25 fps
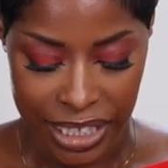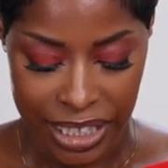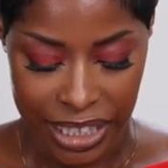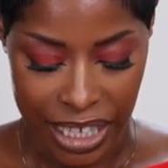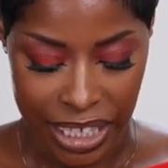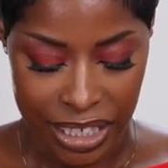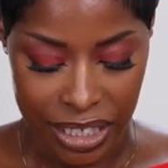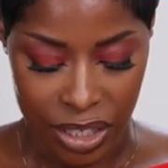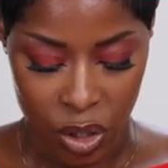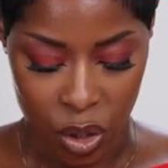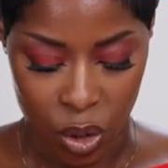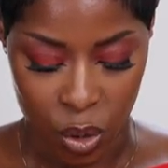
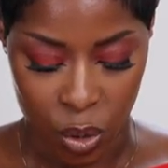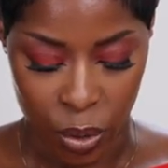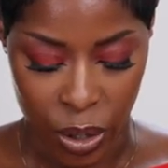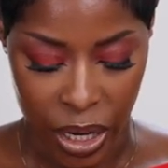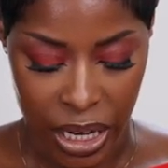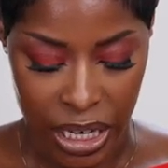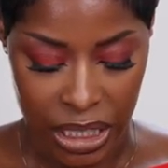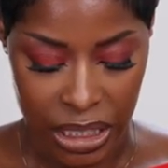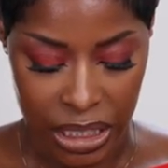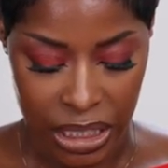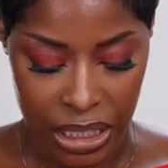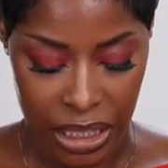That's
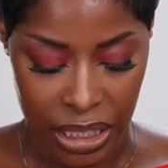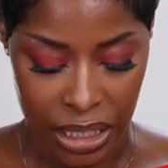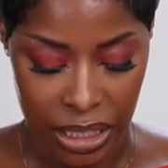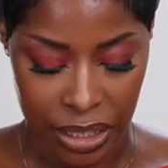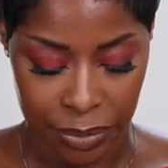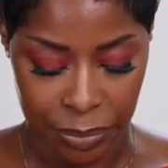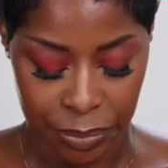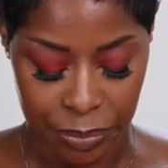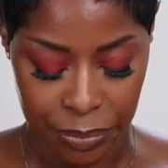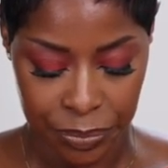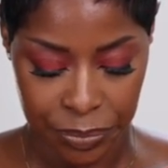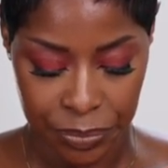
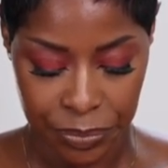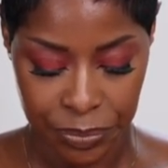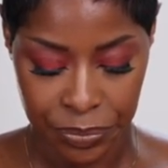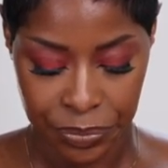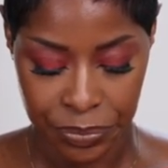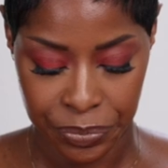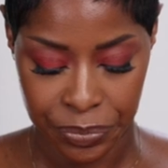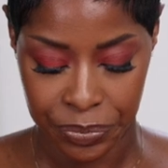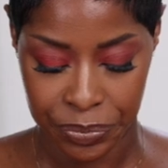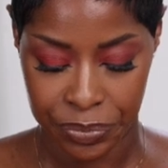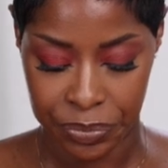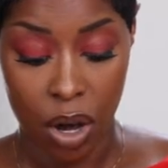crazy.
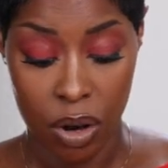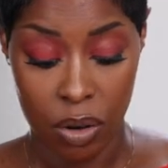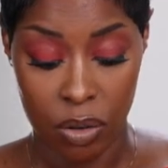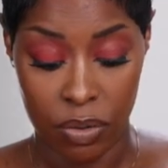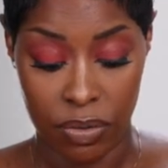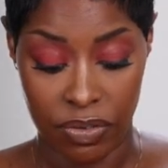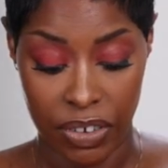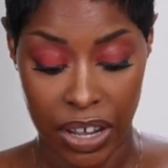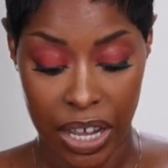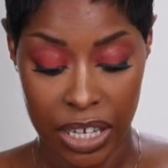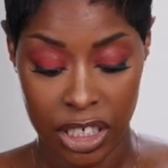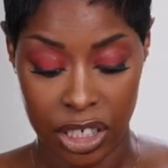
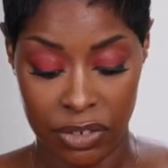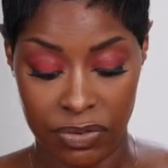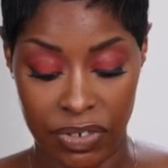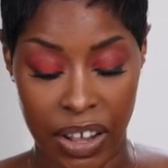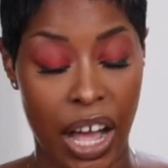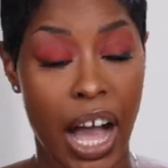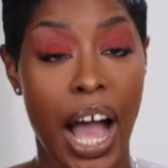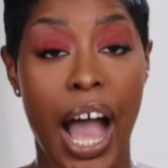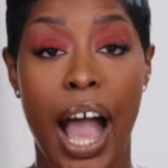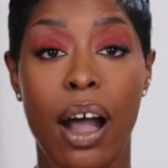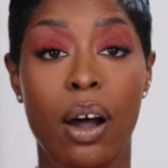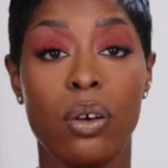Oh,
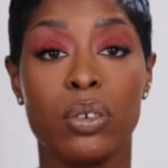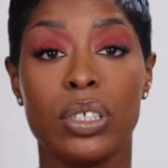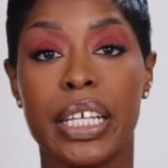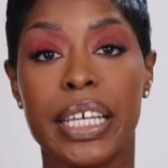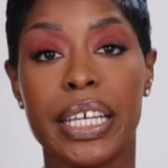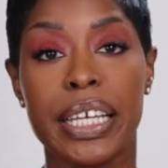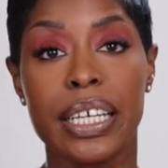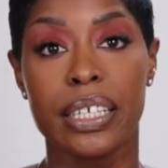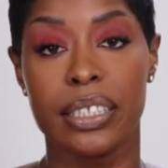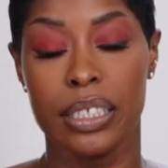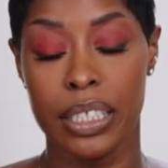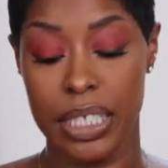Fashionphile. I'll
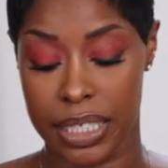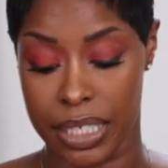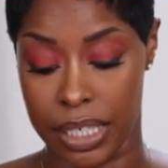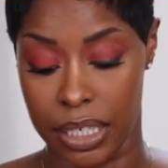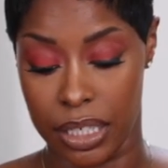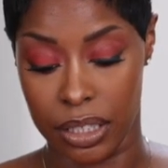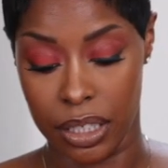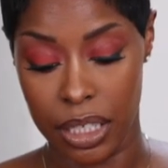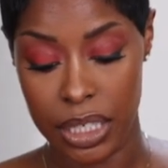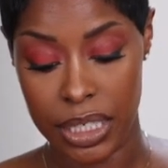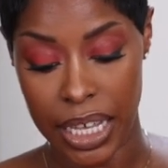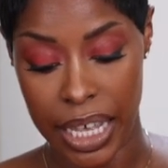link,
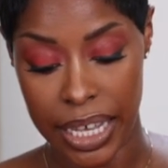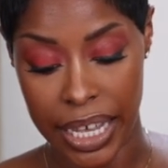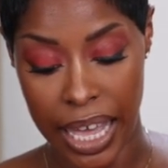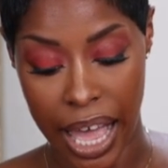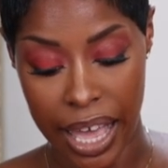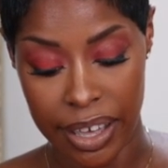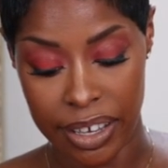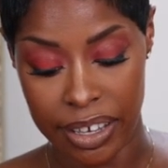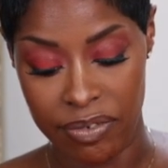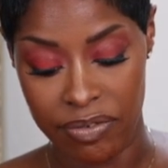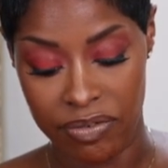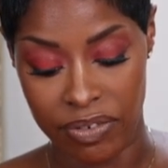listen, it looks like
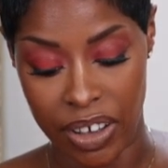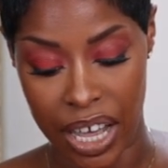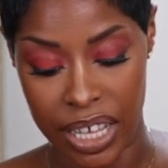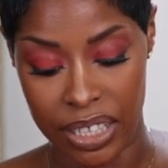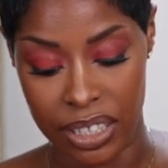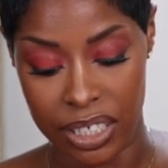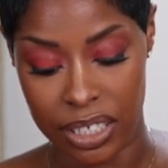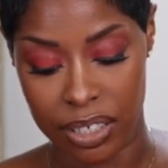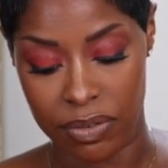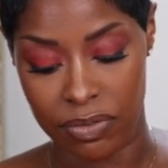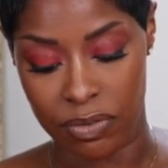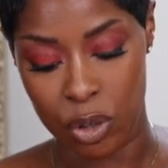I can
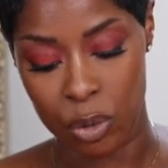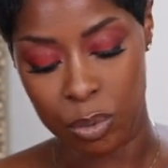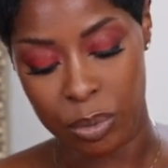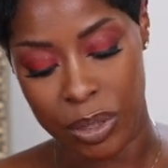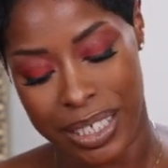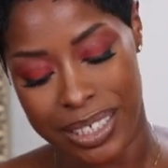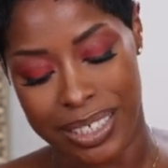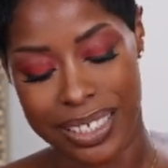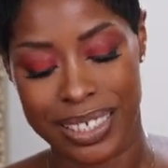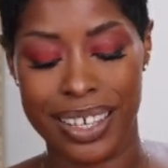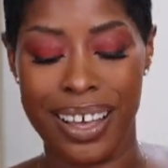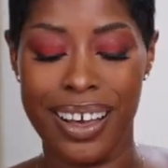find this a few
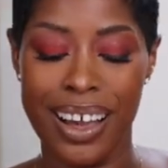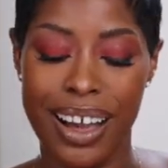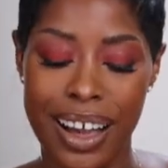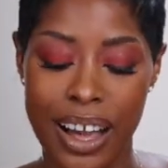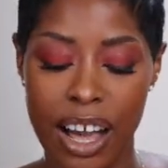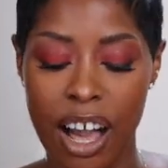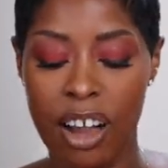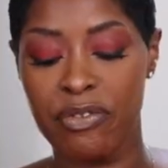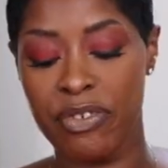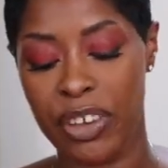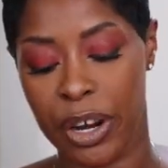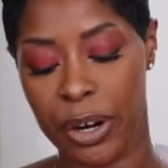places,
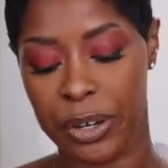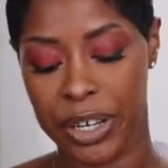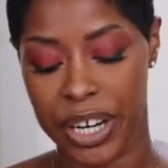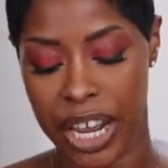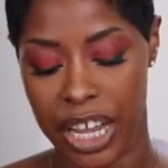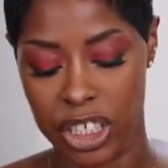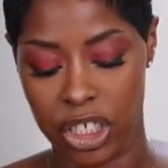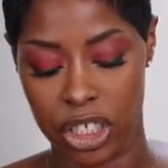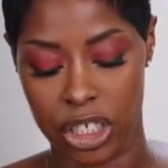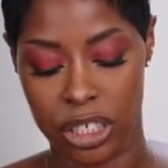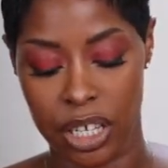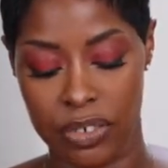uh, a
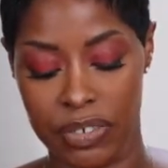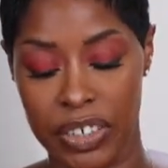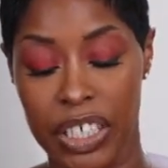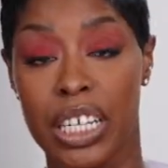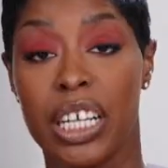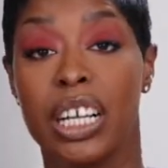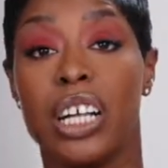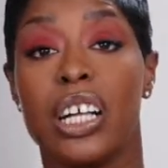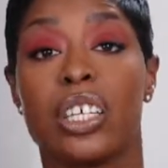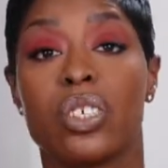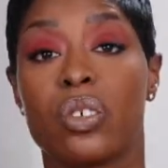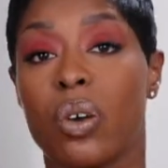variation of
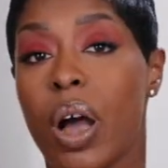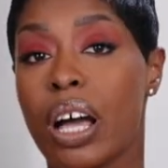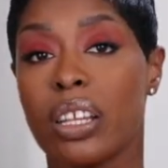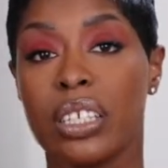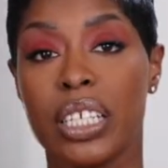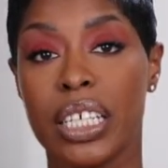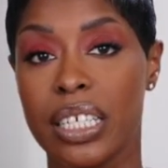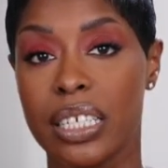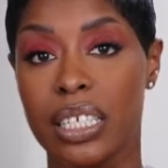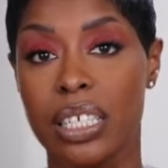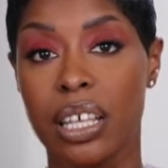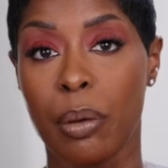it. So I'll
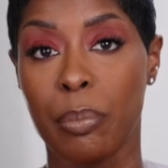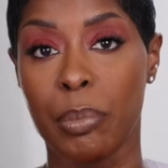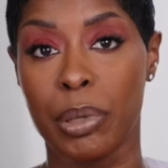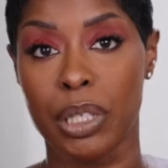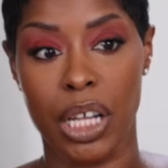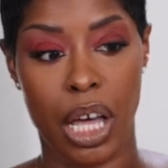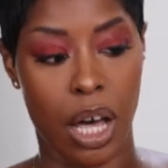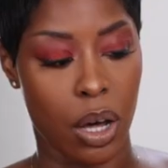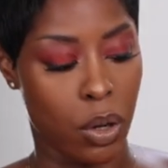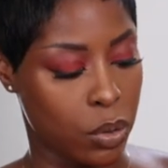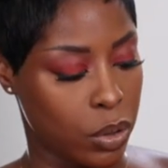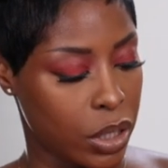link some
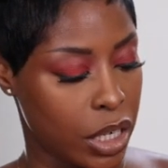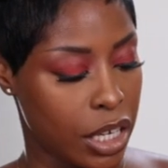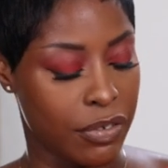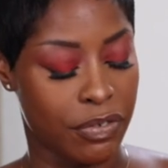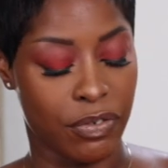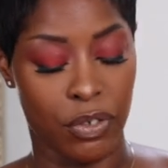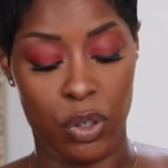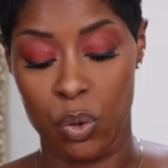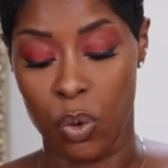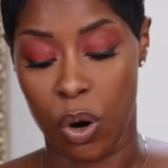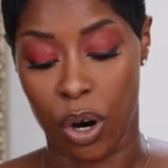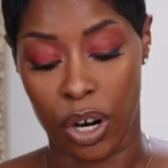below.
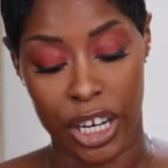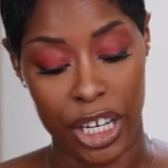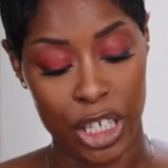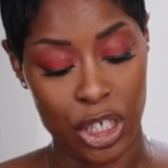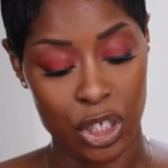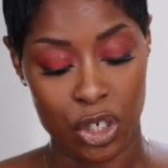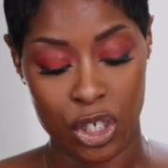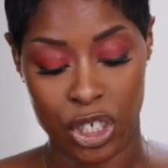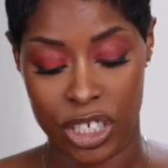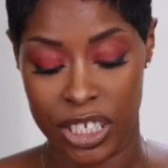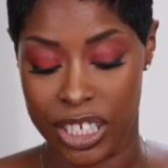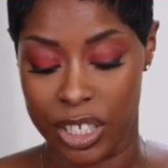If you are
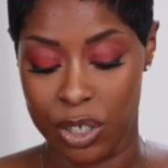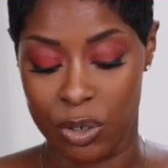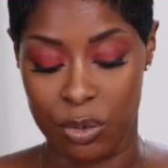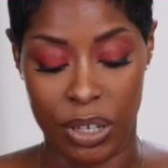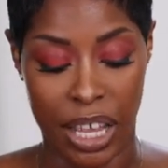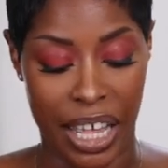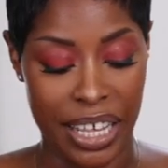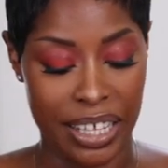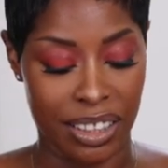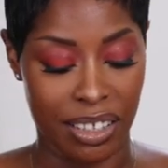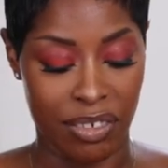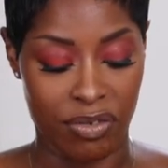interested, you
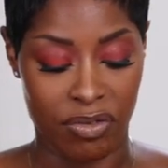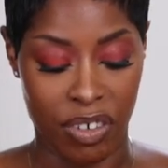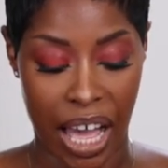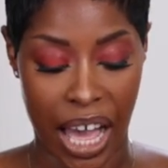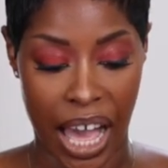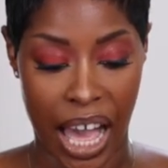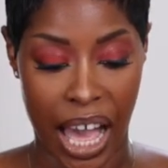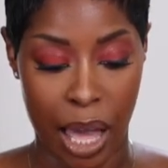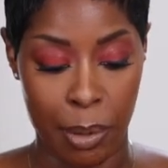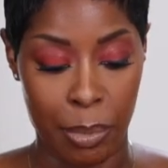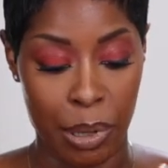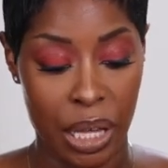like the
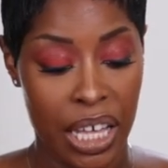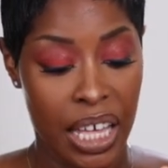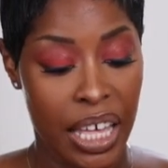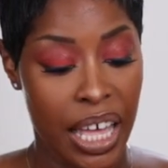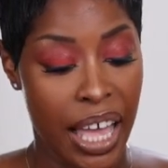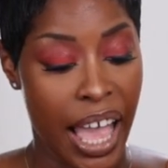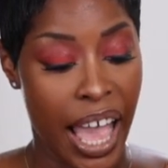vibe.